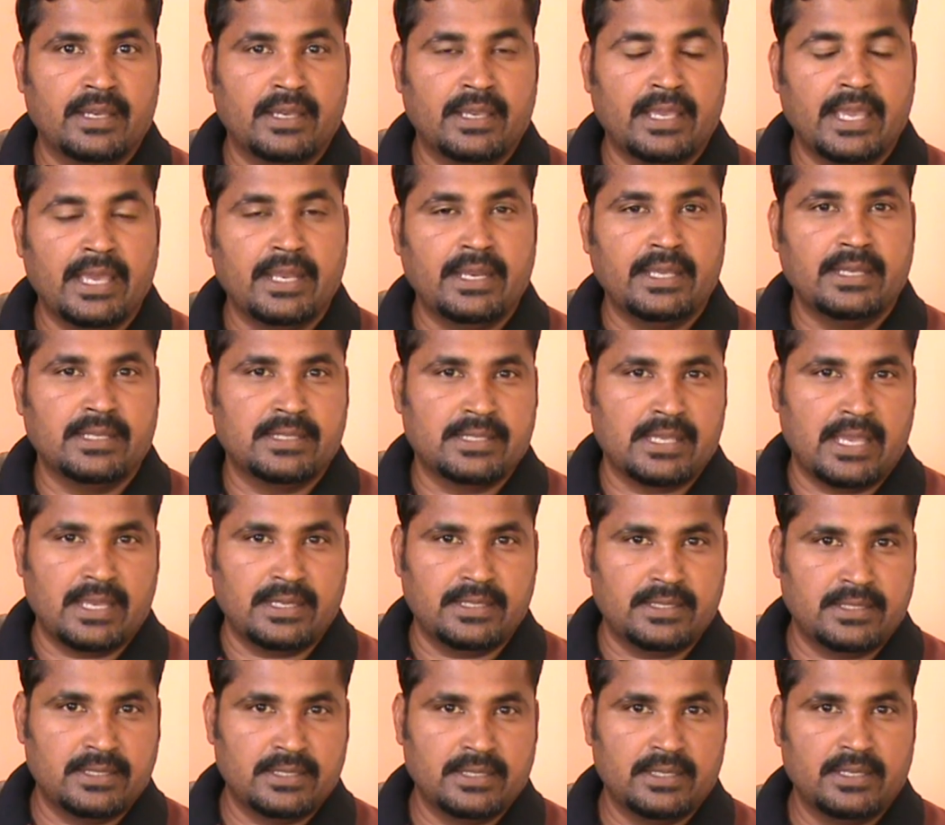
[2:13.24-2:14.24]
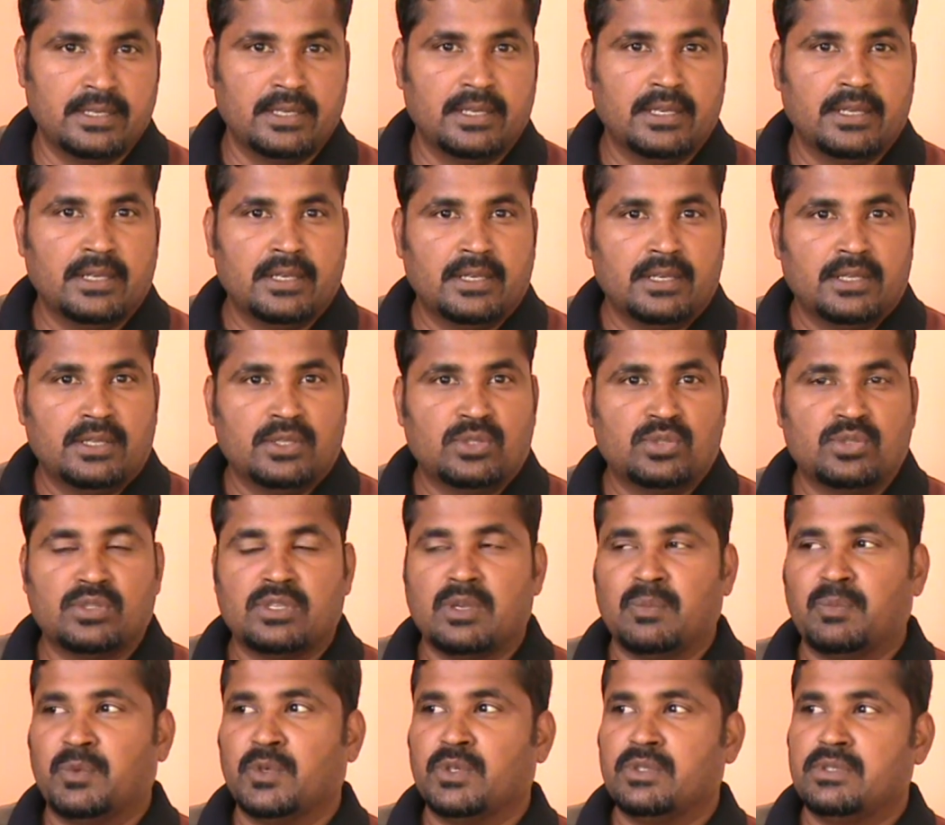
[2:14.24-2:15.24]
gaining side. So
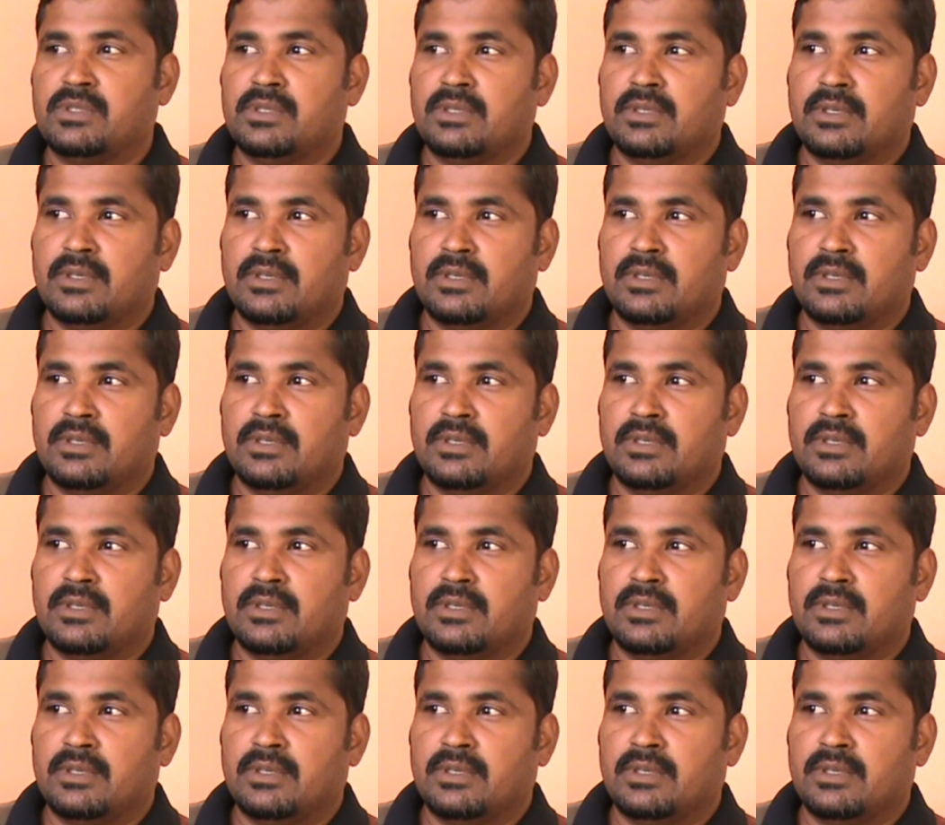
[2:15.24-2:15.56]
suppose